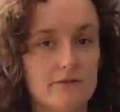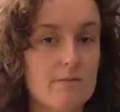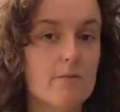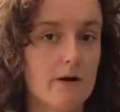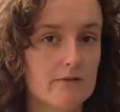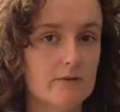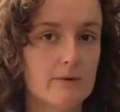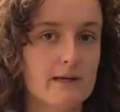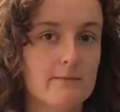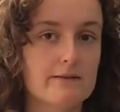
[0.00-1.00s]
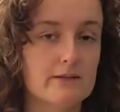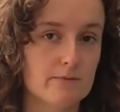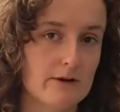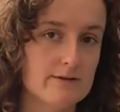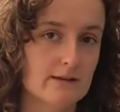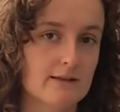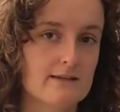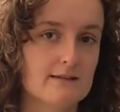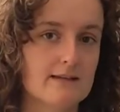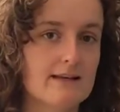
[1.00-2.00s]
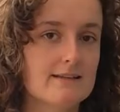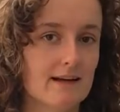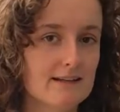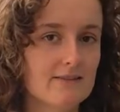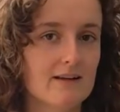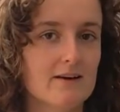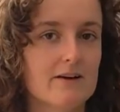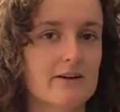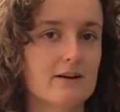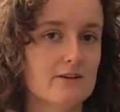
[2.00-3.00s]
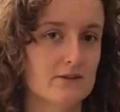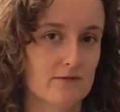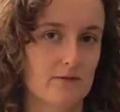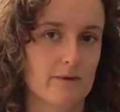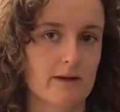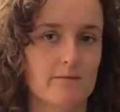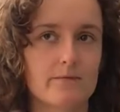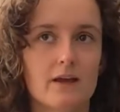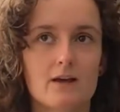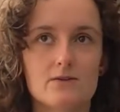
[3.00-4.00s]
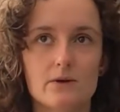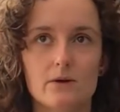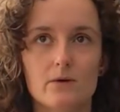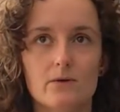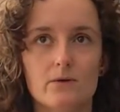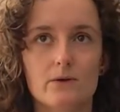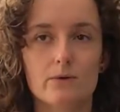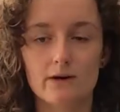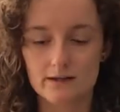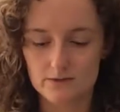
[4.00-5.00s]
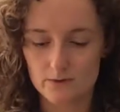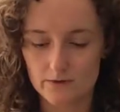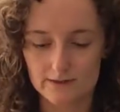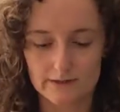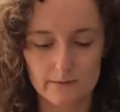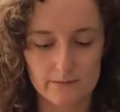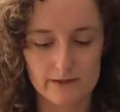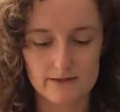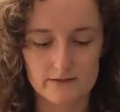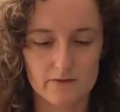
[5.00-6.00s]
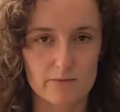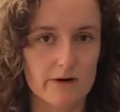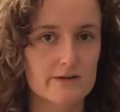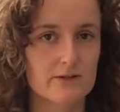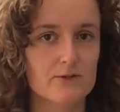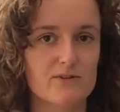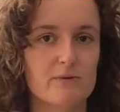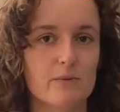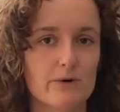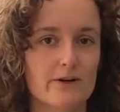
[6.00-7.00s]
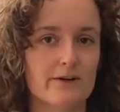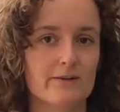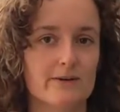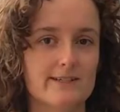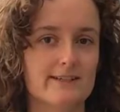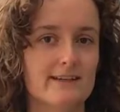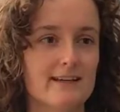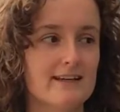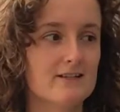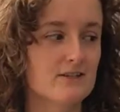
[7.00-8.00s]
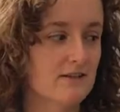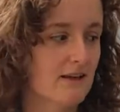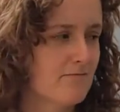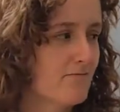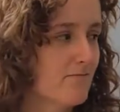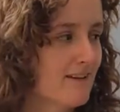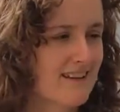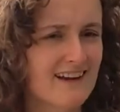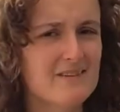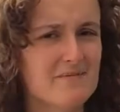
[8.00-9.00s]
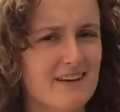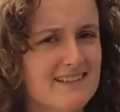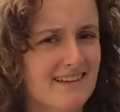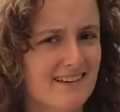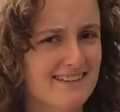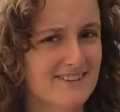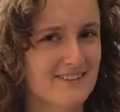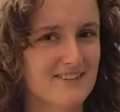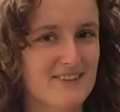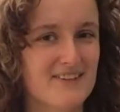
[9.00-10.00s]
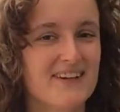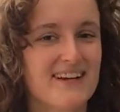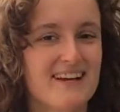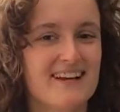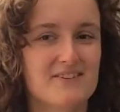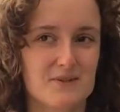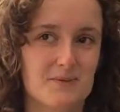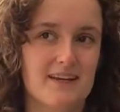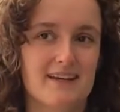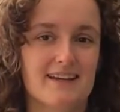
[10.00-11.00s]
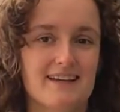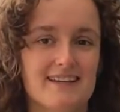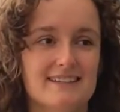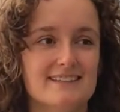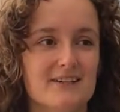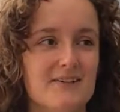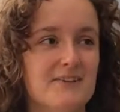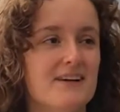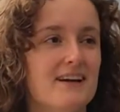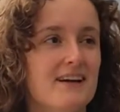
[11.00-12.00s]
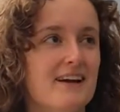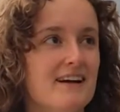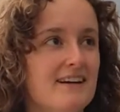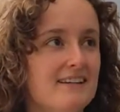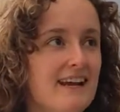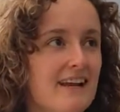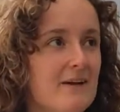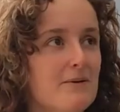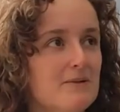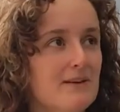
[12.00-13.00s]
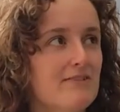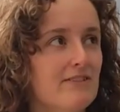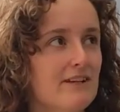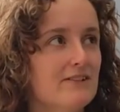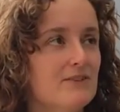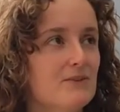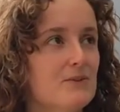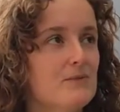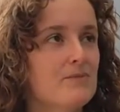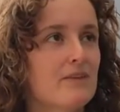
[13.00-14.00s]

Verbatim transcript: fun part for me about this project is that it's kind of like archaeology for me. So you run into all these little pieces of projects you have been working on recently and it just it kind of means a lot to you. So to me at least. So uh, yeah, that was really fun to